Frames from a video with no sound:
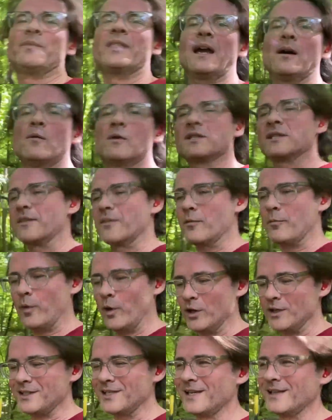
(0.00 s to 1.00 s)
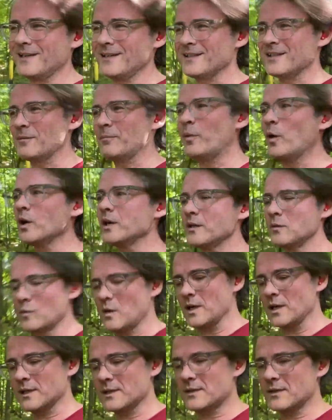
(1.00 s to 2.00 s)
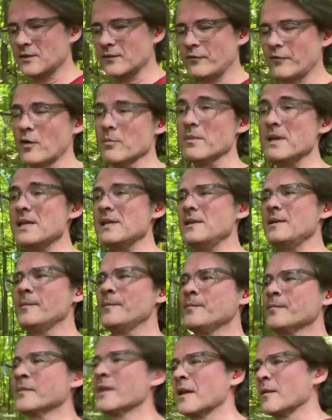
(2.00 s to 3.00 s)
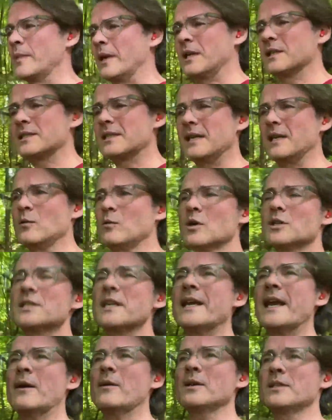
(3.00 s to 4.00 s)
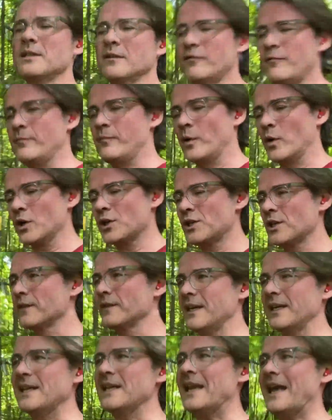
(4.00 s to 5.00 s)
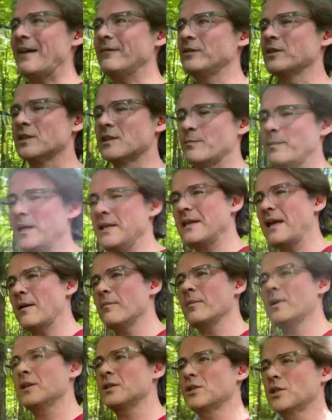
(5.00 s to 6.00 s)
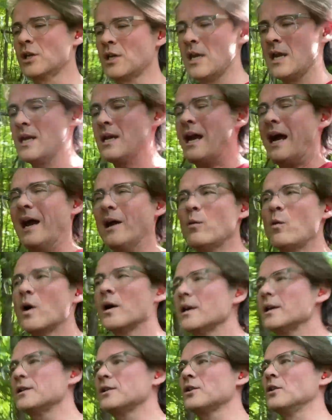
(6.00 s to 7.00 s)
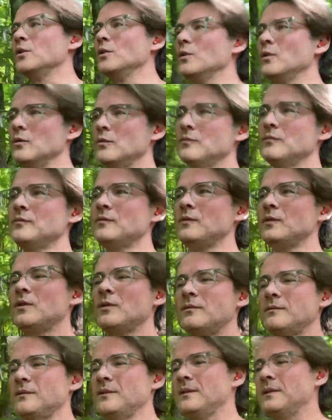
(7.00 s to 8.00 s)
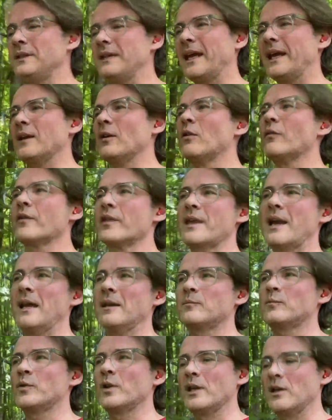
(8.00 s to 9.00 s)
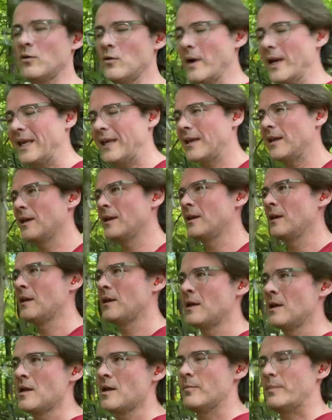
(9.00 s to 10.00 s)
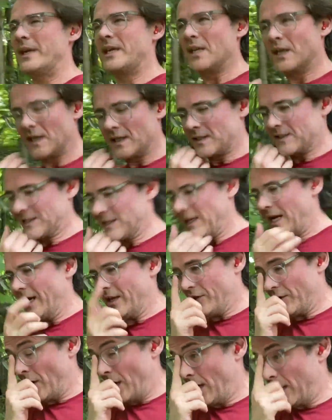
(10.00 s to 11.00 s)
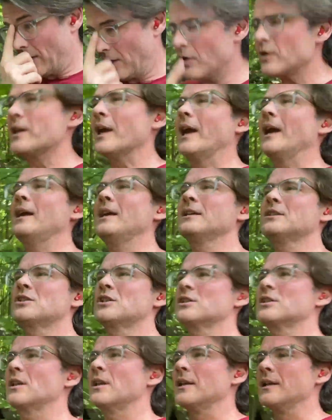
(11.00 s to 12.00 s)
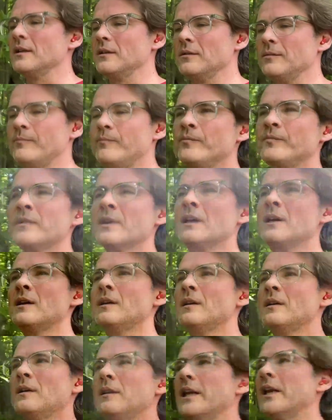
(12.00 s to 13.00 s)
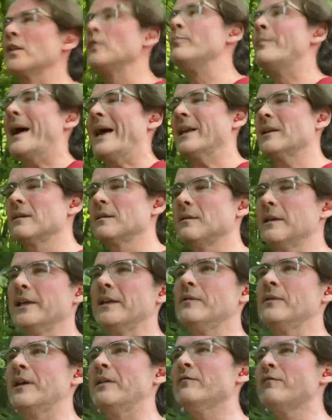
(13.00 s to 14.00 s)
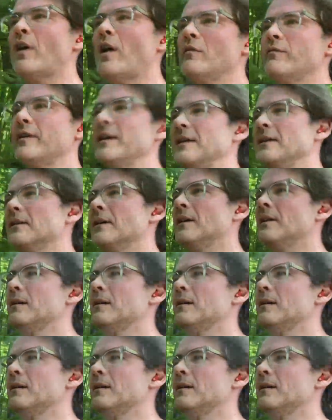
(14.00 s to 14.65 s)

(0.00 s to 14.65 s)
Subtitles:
that wasn't the point. The point was, for me, because it was a narrative portion, they didn't have to speak that much. I wanted to get over that pretty quick because I thought, okay, it's just a little battle involving